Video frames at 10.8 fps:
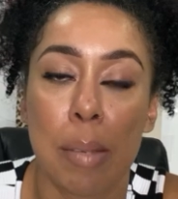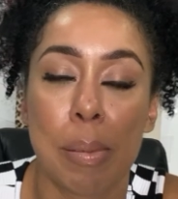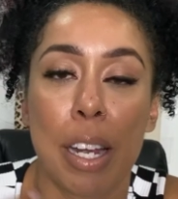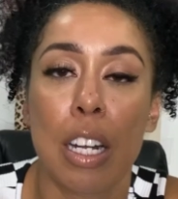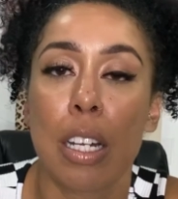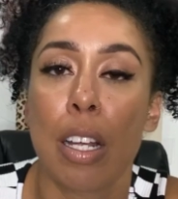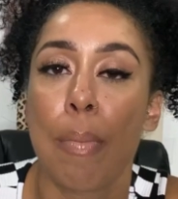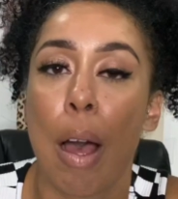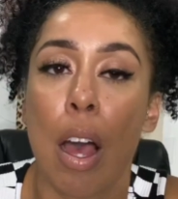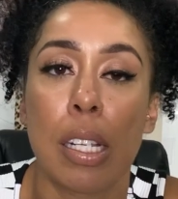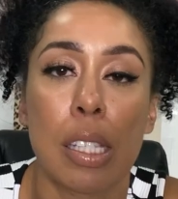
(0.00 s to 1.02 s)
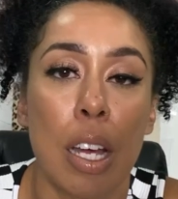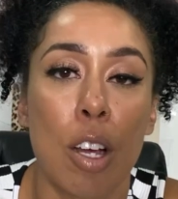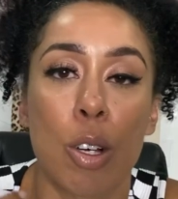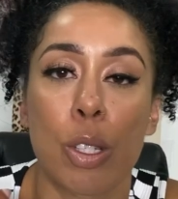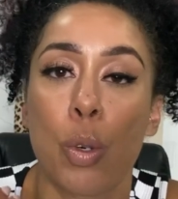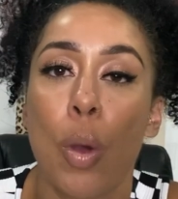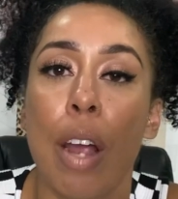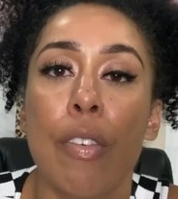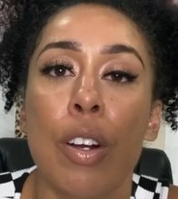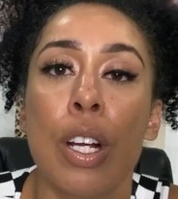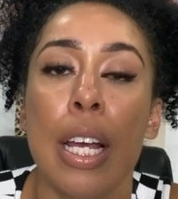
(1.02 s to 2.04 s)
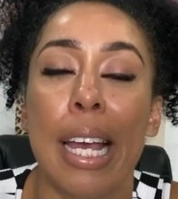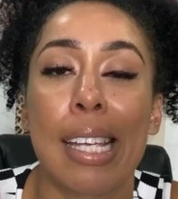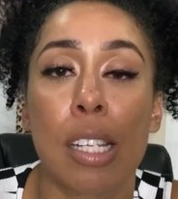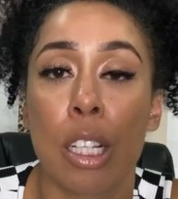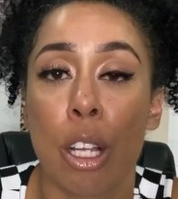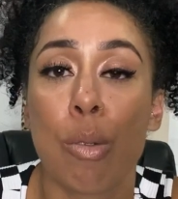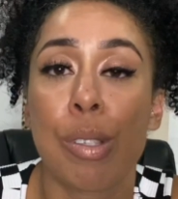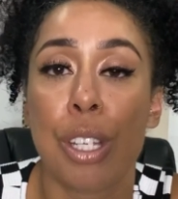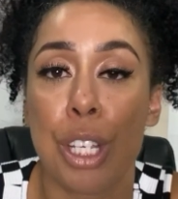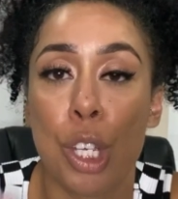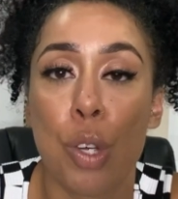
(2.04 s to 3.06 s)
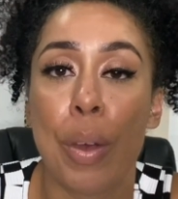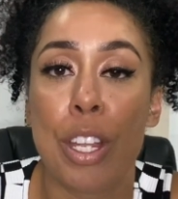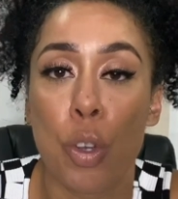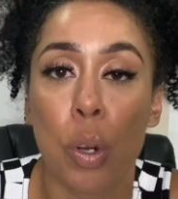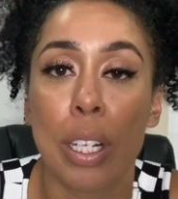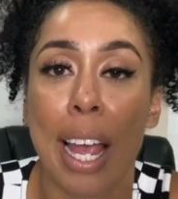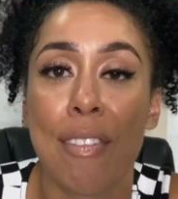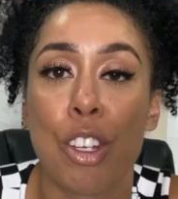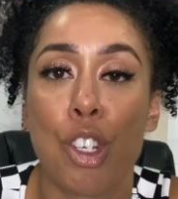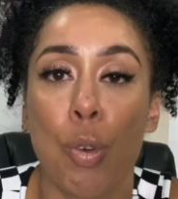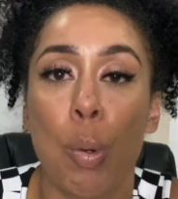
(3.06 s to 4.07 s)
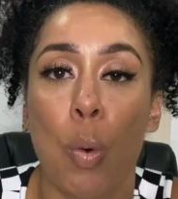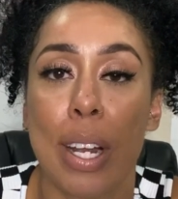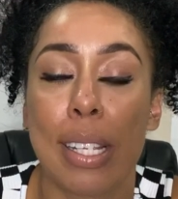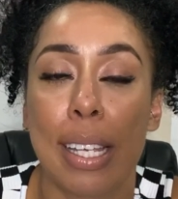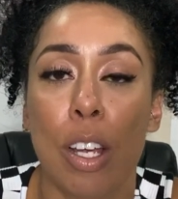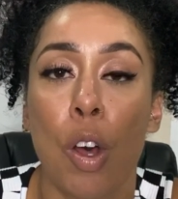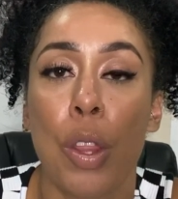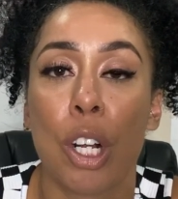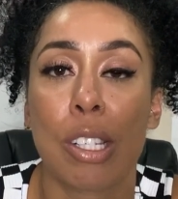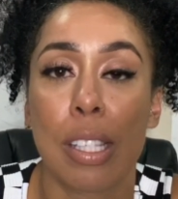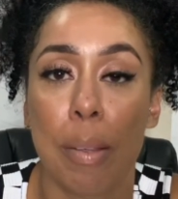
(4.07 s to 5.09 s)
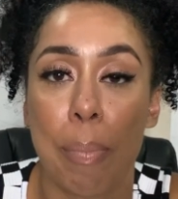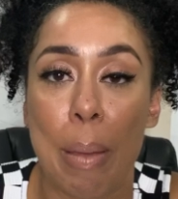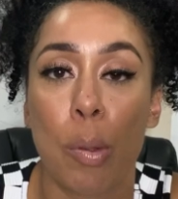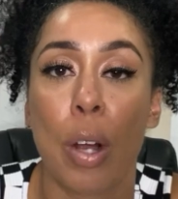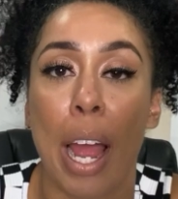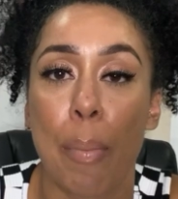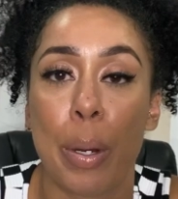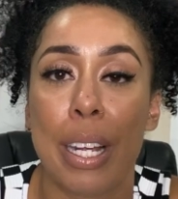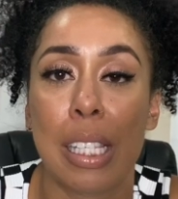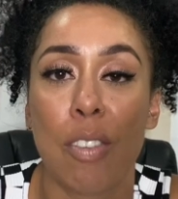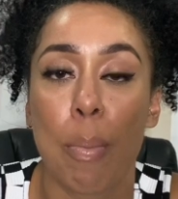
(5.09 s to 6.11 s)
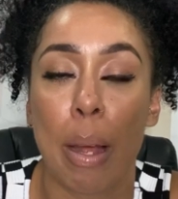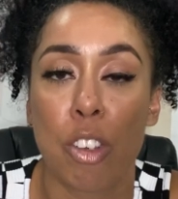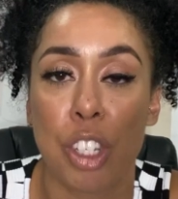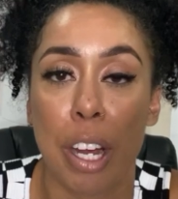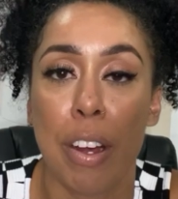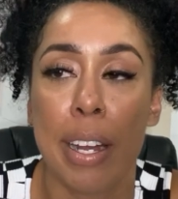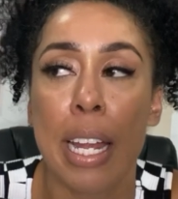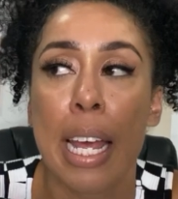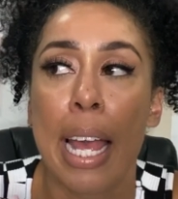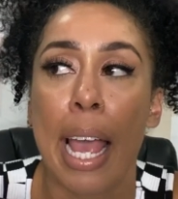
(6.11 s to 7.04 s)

I'm scared to tell my aunts and uncles. Whoever is close to you in your life that you would want to tell, there's people are apprehensive about sharing.